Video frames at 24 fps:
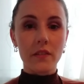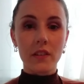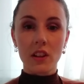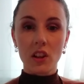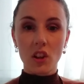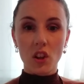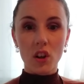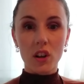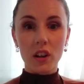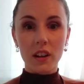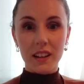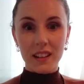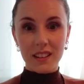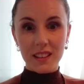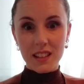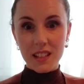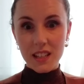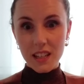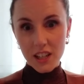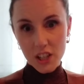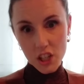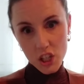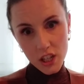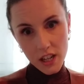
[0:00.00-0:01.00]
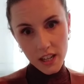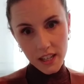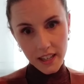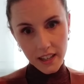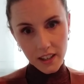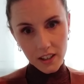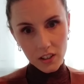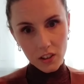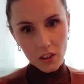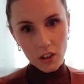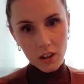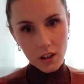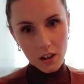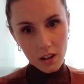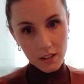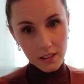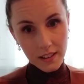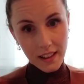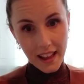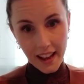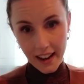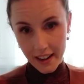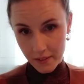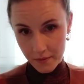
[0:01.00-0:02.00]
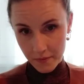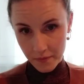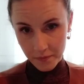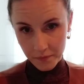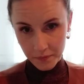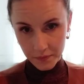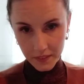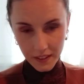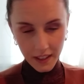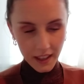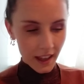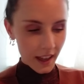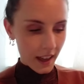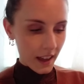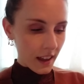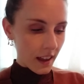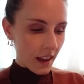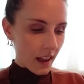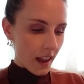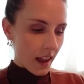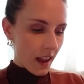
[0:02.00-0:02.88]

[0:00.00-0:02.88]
and look in the dictionary or look online, okay?